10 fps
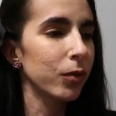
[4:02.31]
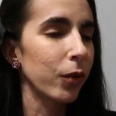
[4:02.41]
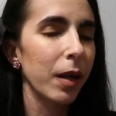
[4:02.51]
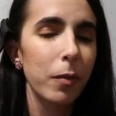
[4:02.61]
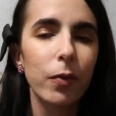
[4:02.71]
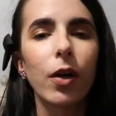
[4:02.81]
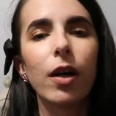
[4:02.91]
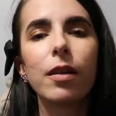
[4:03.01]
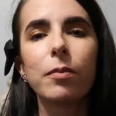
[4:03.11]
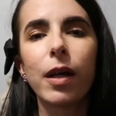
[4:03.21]
Don't get me
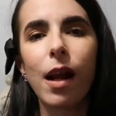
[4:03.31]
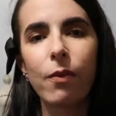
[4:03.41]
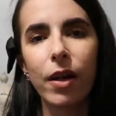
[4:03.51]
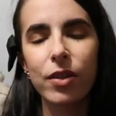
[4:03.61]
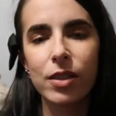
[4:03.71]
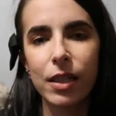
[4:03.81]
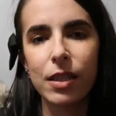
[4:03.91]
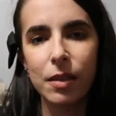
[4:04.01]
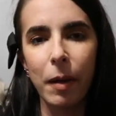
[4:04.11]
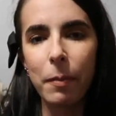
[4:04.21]
wrong, but I'd rather
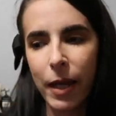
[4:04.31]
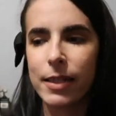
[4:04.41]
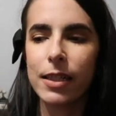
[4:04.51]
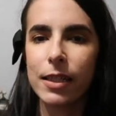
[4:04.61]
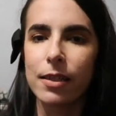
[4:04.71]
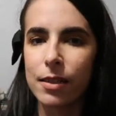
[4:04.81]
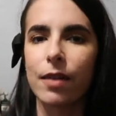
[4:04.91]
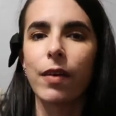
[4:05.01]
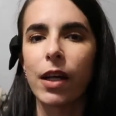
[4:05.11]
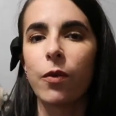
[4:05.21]
stick to my basics and
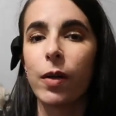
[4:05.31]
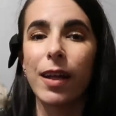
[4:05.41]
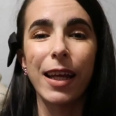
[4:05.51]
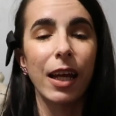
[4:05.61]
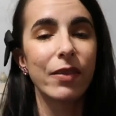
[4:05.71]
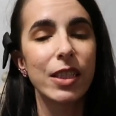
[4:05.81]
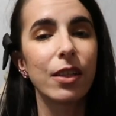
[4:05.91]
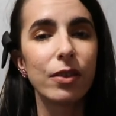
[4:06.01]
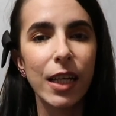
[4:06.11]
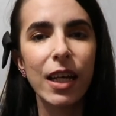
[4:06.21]
stuff I can wear like every
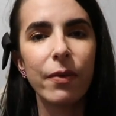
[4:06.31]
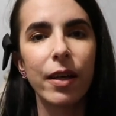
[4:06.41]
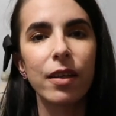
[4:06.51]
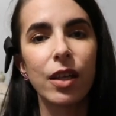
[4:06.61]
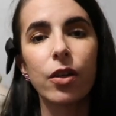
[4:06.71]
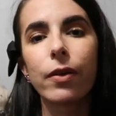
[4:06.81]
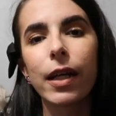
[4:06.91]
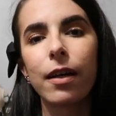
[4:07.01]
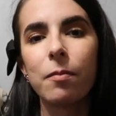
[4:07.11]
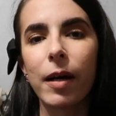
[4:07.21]
single day rather than
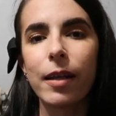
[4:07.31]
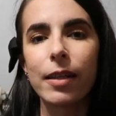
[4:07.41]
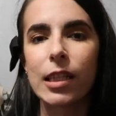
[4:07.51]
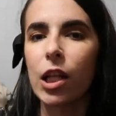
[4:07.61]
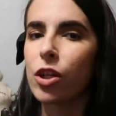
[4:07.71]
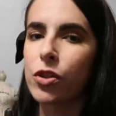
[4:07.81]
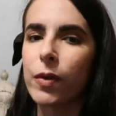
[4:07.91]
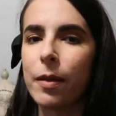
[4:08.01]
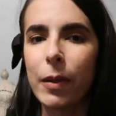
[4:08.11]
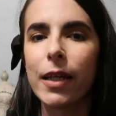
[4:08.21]
going out and buying this
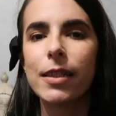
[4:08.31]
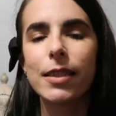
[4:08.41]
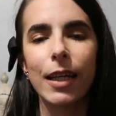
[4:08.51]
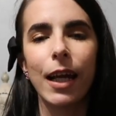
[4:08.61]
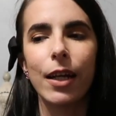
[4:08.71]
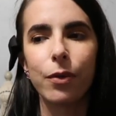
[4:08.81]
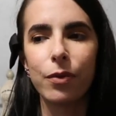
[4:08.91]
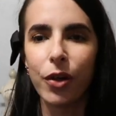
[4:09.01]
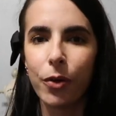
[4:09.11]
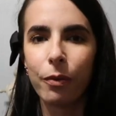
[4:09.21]
lingerie piece that I
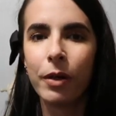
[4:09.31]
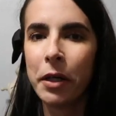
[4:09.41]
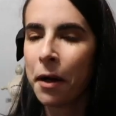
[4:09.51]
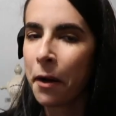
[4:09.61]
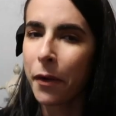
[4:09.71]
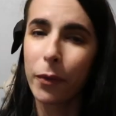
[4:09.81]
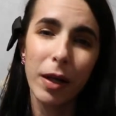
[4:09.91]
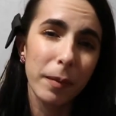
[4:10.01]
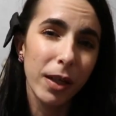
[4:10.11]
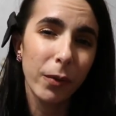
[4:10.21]
don't know
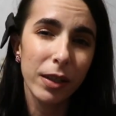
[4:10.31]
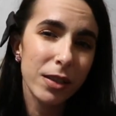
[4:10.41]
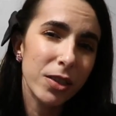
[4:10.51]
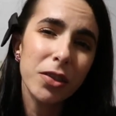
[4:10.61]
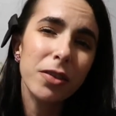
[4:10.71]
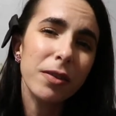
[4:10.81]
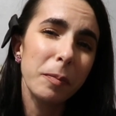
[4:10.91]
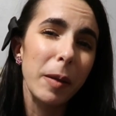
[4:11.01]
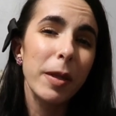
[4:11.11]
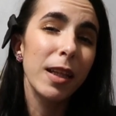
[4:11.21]
where I'm going to wear it to,
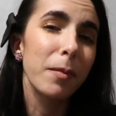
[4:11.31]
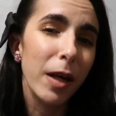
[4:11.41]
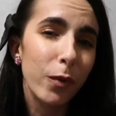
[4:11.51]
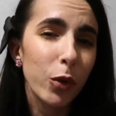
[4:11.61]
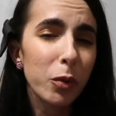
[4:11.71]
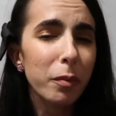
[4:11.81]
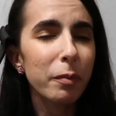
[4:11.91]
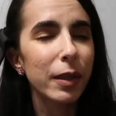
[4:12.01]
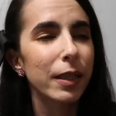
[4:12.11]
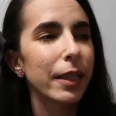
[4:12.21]
maybe in the bedroom,
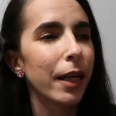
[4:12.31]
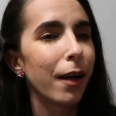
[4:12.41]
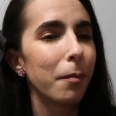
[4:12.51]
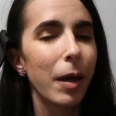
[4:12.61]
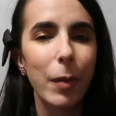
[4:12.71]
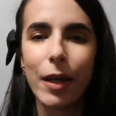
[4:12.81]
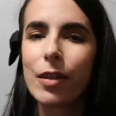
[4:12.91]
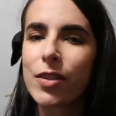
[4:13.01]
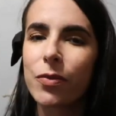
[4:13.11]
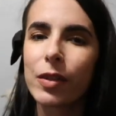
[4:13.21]
but um, my
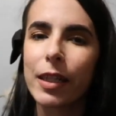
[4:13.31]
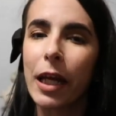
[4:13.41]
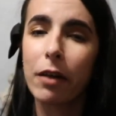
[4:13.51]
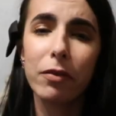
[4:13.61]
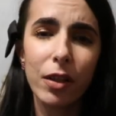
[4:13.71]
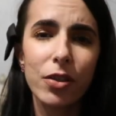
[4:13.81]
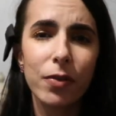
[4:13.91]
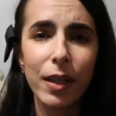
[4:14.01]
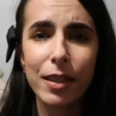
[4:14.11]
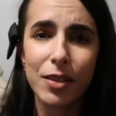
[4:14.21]
man doesn't really care for
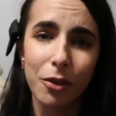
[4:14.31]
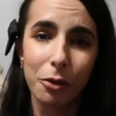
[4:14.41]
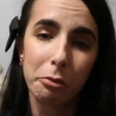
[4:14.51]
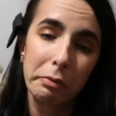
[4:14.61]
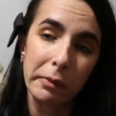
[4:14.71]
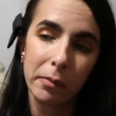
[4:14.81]
lingerie, so